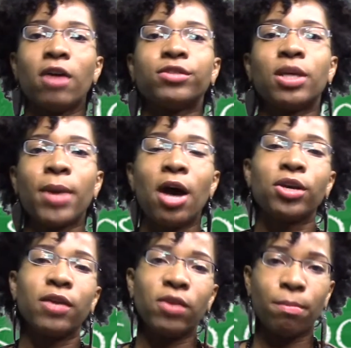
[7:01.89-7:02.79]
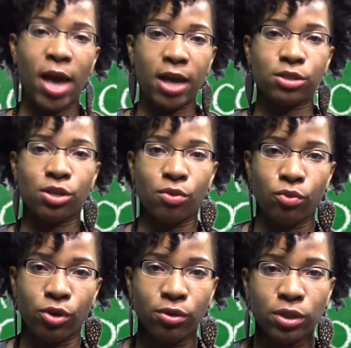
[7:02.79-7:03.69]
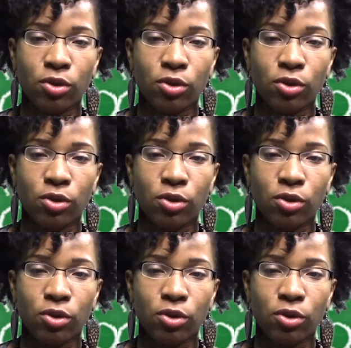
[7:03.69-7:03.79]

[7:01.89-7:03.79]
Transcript: somehow giving back to the world